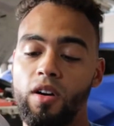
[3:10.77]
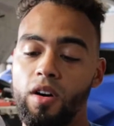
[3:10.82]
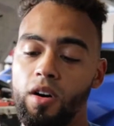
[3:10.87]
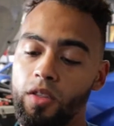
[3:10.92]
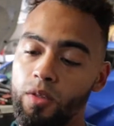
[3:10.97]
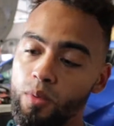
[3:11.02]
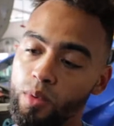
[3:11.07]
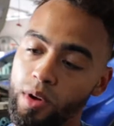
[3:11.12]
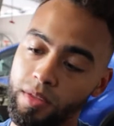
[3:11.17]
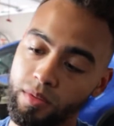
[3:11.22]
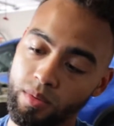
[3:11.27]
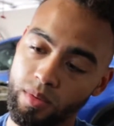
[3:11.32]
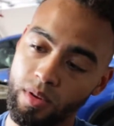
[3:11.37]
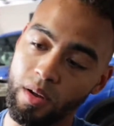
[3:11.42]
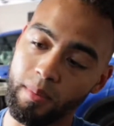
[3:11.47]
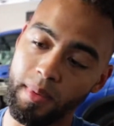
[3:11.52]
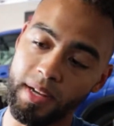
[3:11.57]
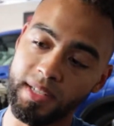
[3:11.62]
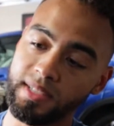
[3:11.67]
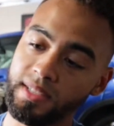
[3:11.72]
all the way through
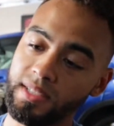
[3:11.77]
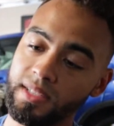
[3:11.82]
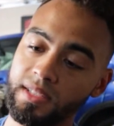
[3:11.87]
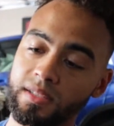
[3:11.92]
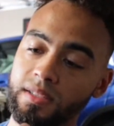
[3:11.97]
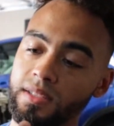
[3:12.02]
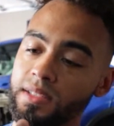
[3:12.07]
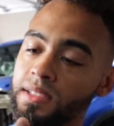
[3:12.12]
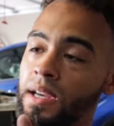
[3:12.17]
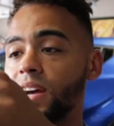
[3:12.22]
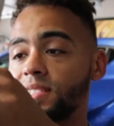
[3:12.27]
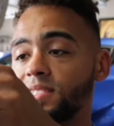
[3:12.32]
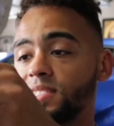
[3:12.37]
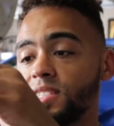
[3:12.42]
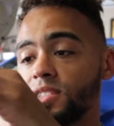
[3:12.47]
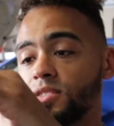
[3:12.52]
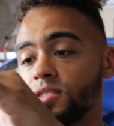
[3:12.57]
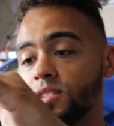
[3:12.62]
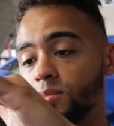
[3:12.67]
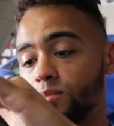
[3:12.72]
all my seals. I
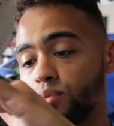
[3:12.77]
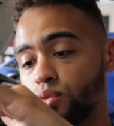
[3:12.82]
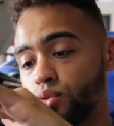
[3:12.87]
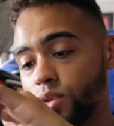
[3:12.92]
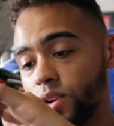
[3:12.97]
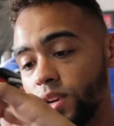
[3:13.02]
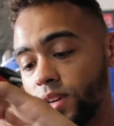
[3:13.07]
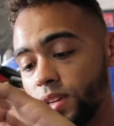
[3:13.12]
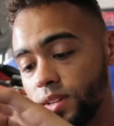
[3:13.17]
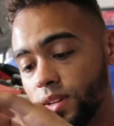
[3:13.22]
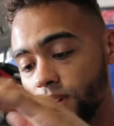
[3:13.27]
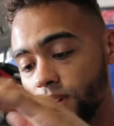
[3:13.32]
sealed it pretty